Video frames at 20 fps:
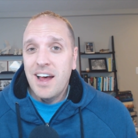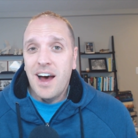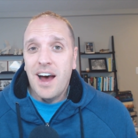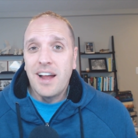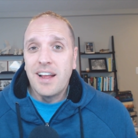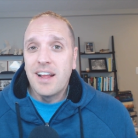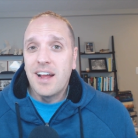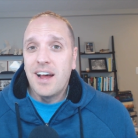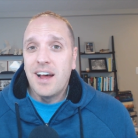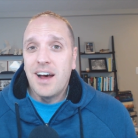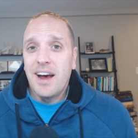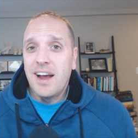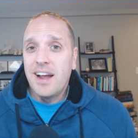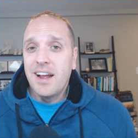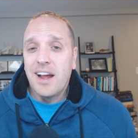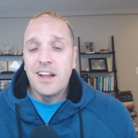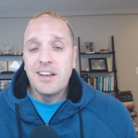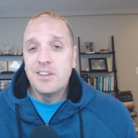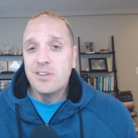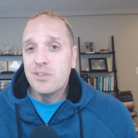
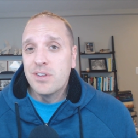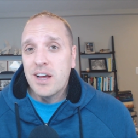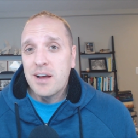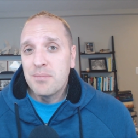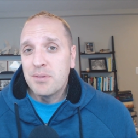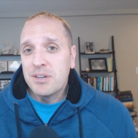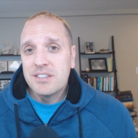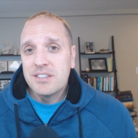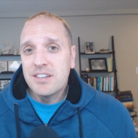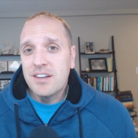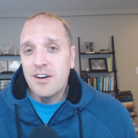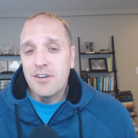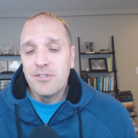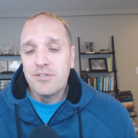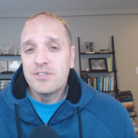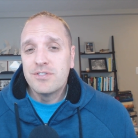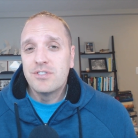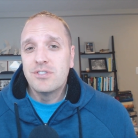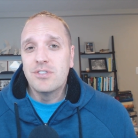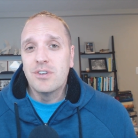I do that
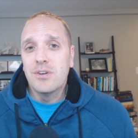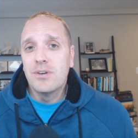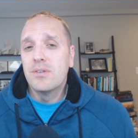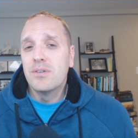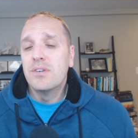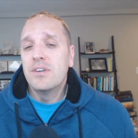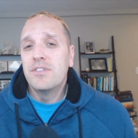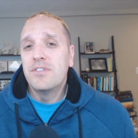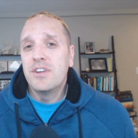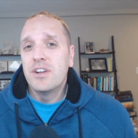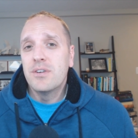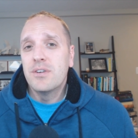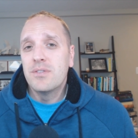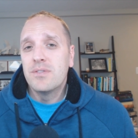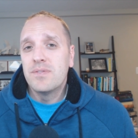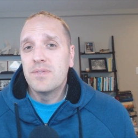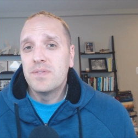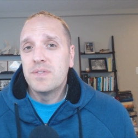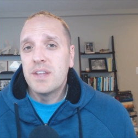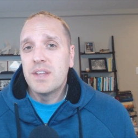myself. So if you don't
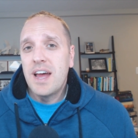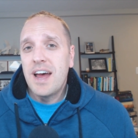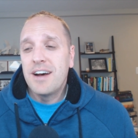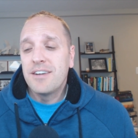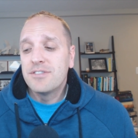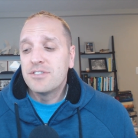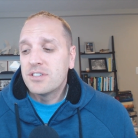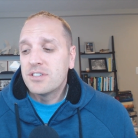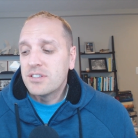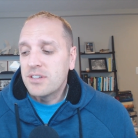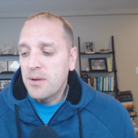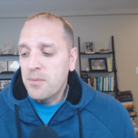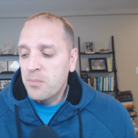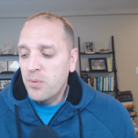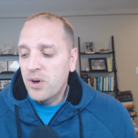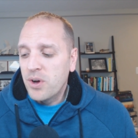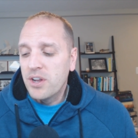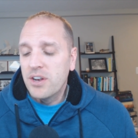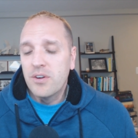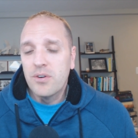have
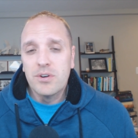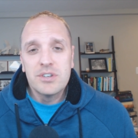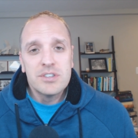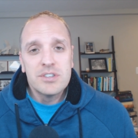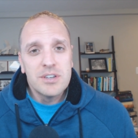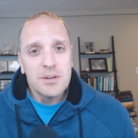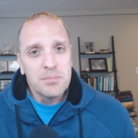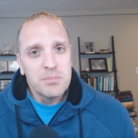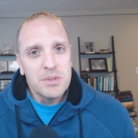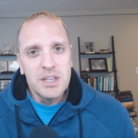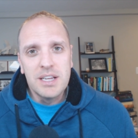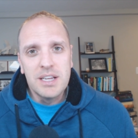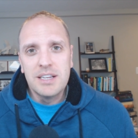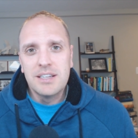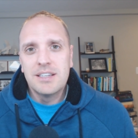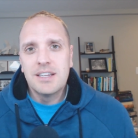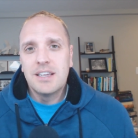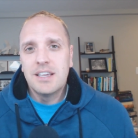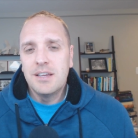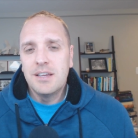someone or something
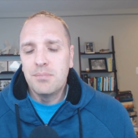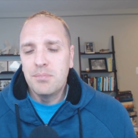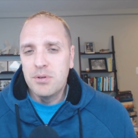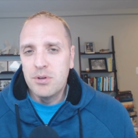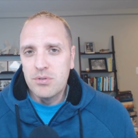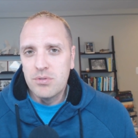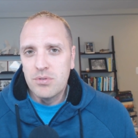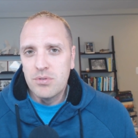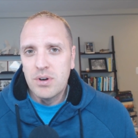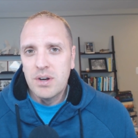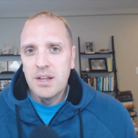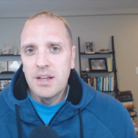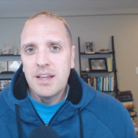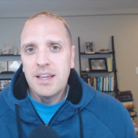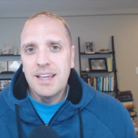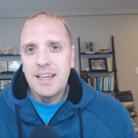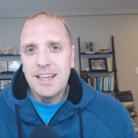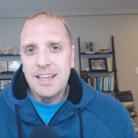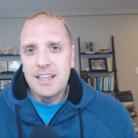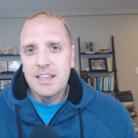to keep you
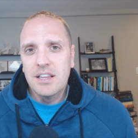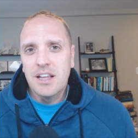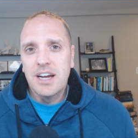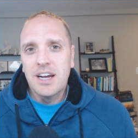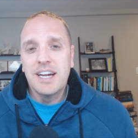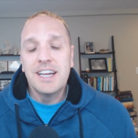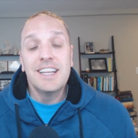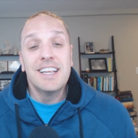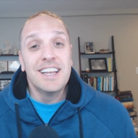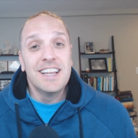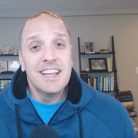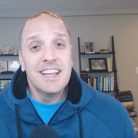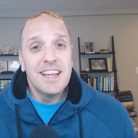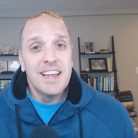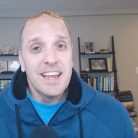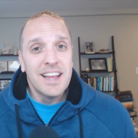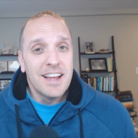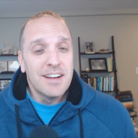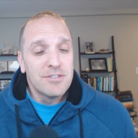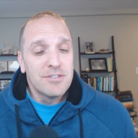in line
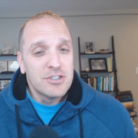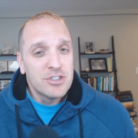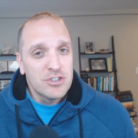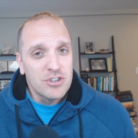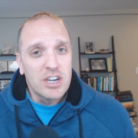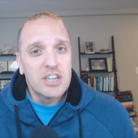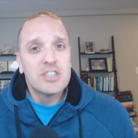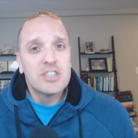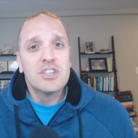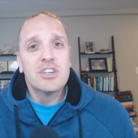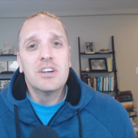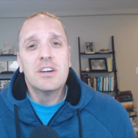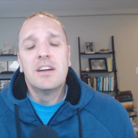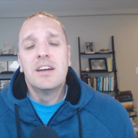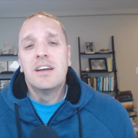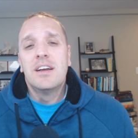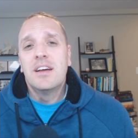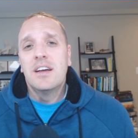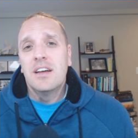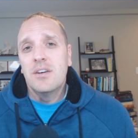and have structure,
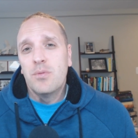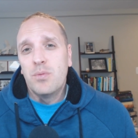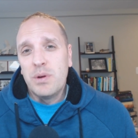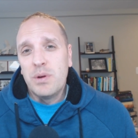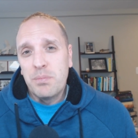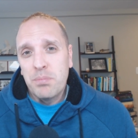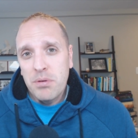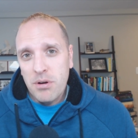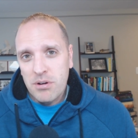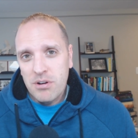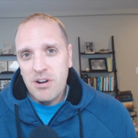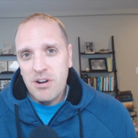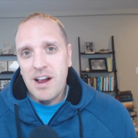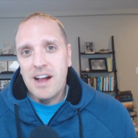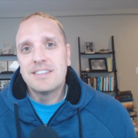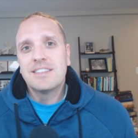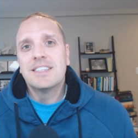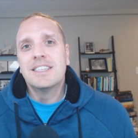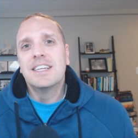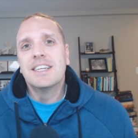we
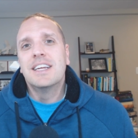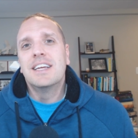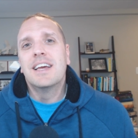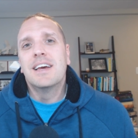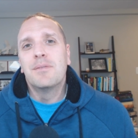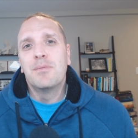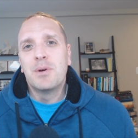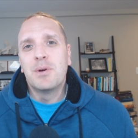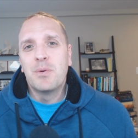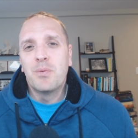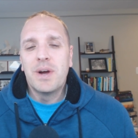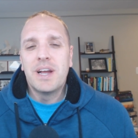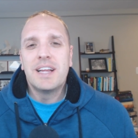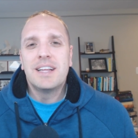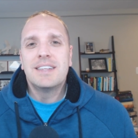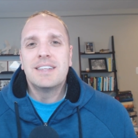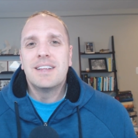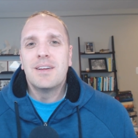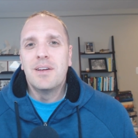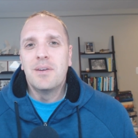procrastinate and we
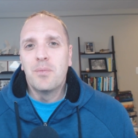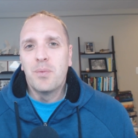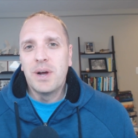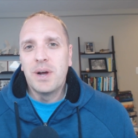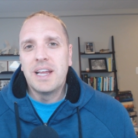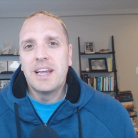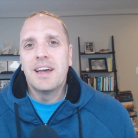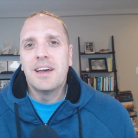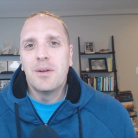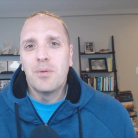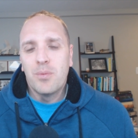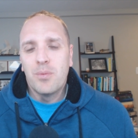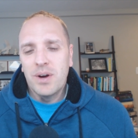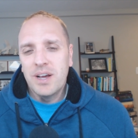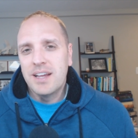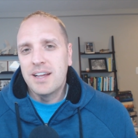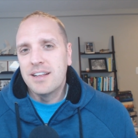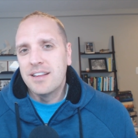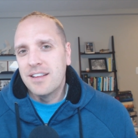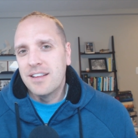wait and wait and
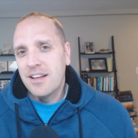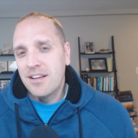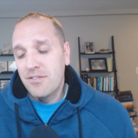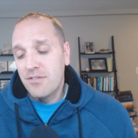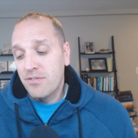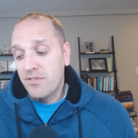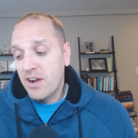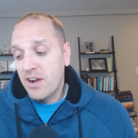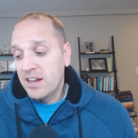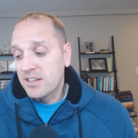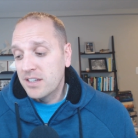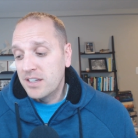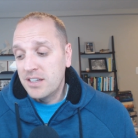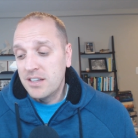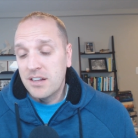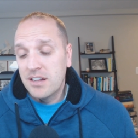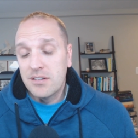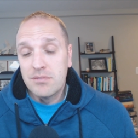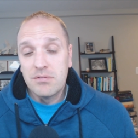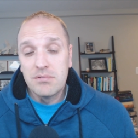wait, and then finally,
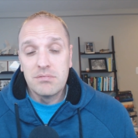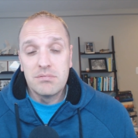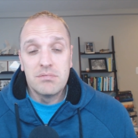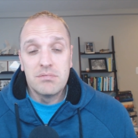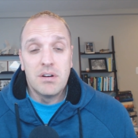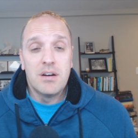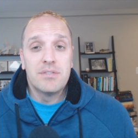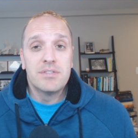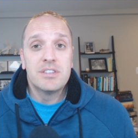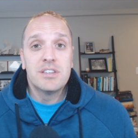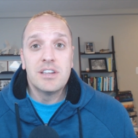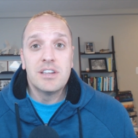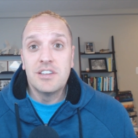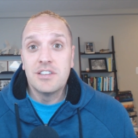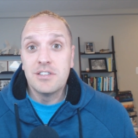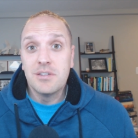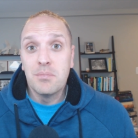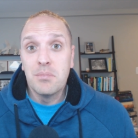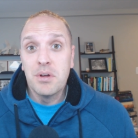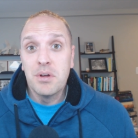you know, all of a sudden
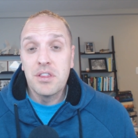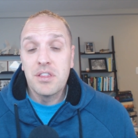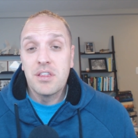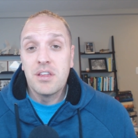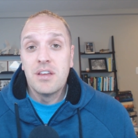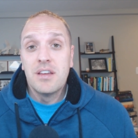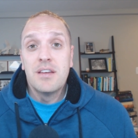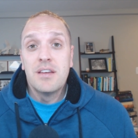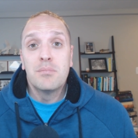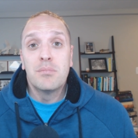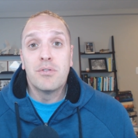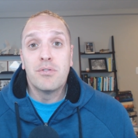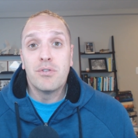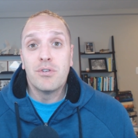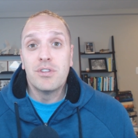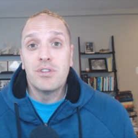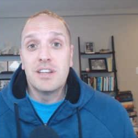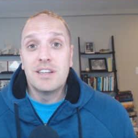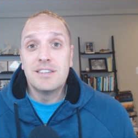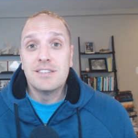it's a month
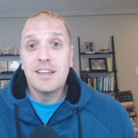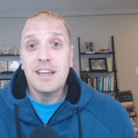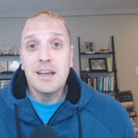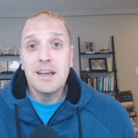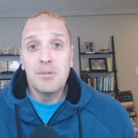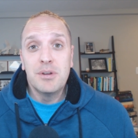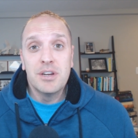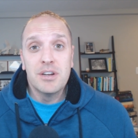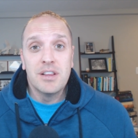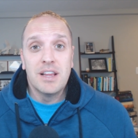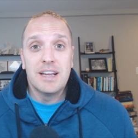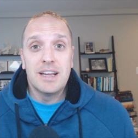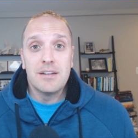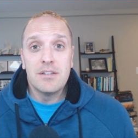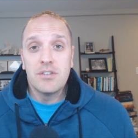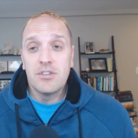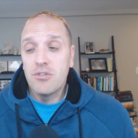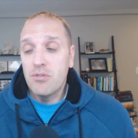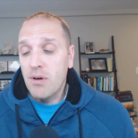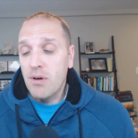before the exam and you're like,
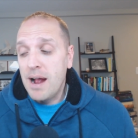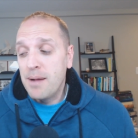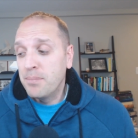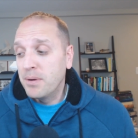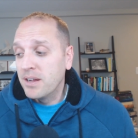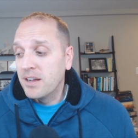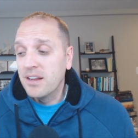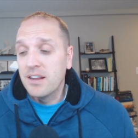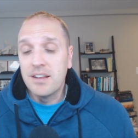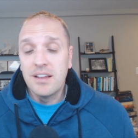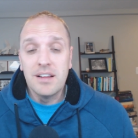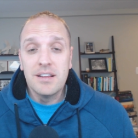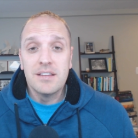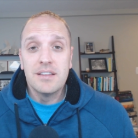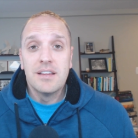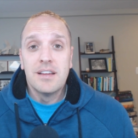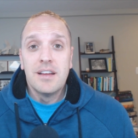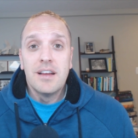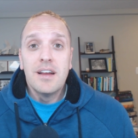oh crap, I gotta